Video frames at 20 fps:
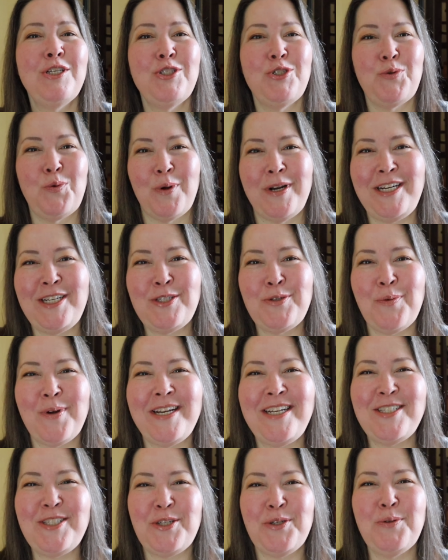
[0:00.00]
twenty
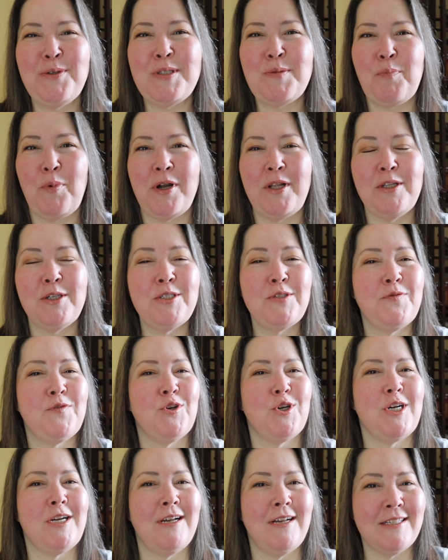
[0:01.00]
twenty-two spoilers
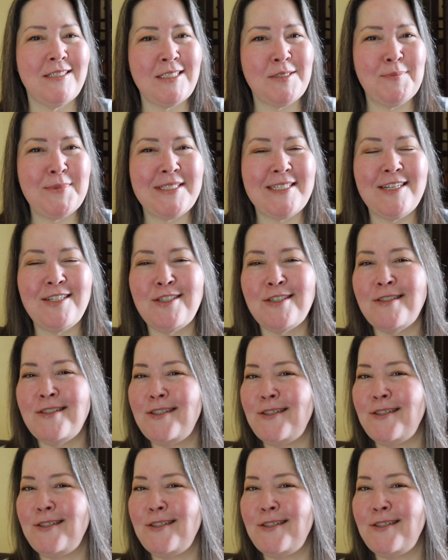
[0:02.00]
for Customization